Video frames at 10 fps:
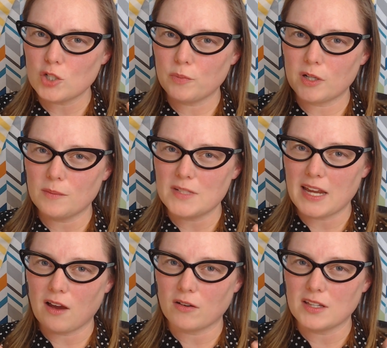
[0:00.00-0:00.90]
put them
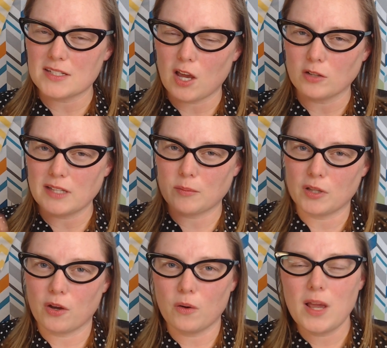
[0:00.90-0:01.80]
down and tell down
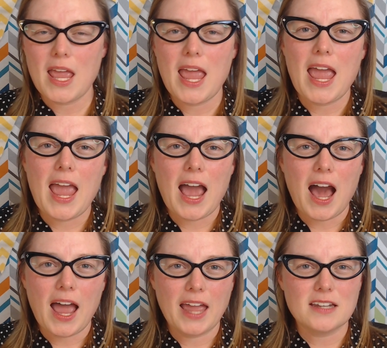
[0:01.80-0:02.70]
below.
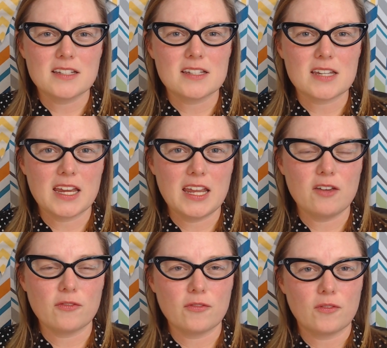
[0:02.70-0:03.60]
And
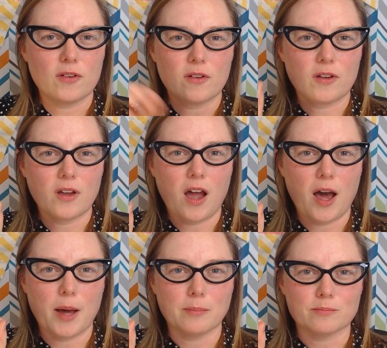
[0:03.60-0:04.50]
if
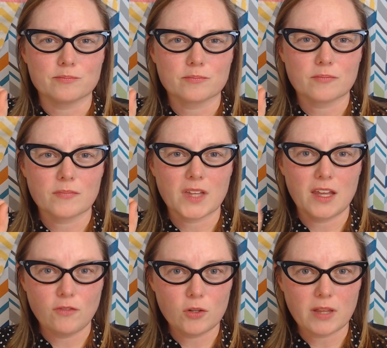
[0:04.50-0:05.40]
um,
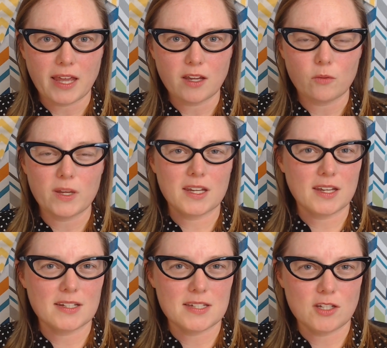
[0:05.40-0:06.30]
if you like, we can
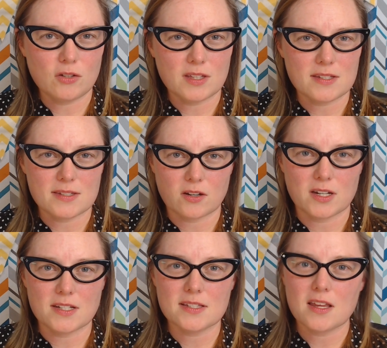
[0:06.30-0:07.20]
continue this
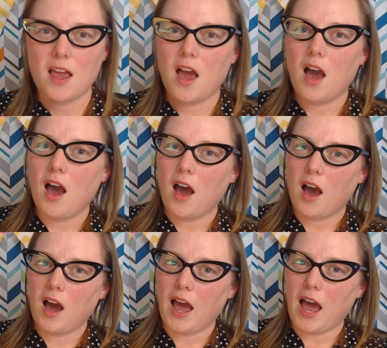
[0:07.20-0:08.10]
series.
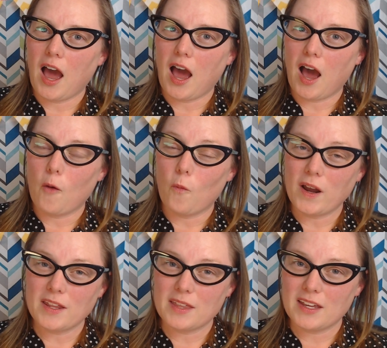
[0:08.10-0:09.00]
One
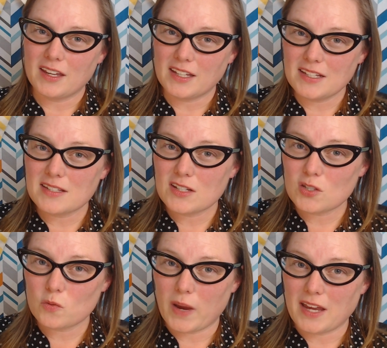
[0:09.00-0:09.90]
of the
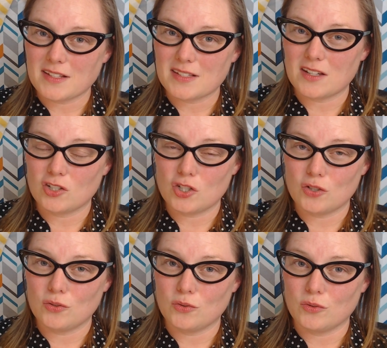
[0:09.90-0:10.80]
easiest ways
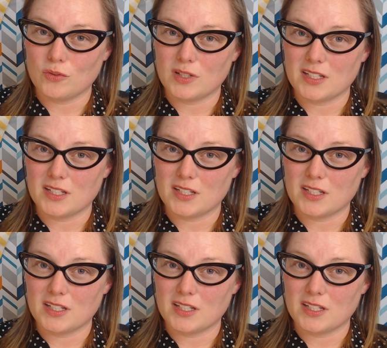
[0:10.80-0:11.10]
to